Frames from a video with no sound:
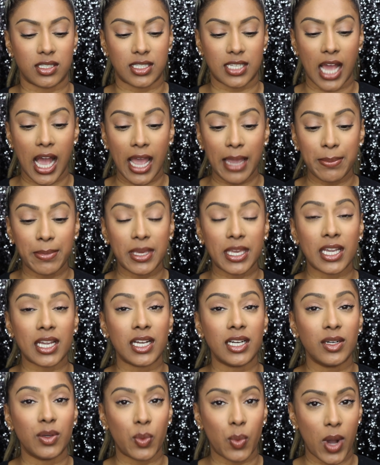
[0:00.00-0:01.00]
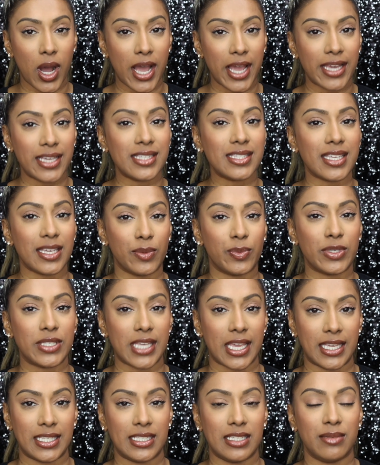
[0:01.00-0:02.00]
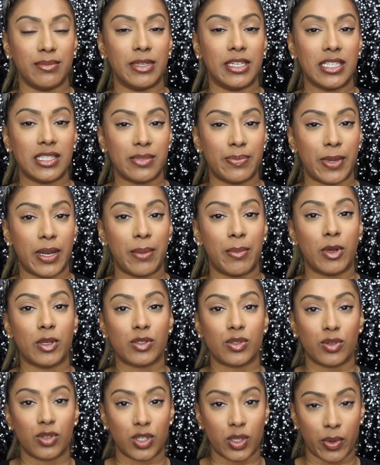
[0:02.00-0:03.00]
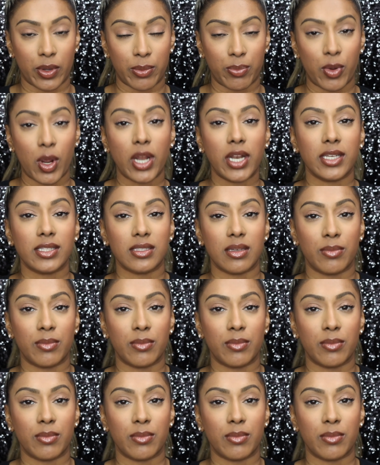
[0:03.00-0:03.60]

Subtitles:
Timing wise, it was 18 minutes, but I'm also showing product.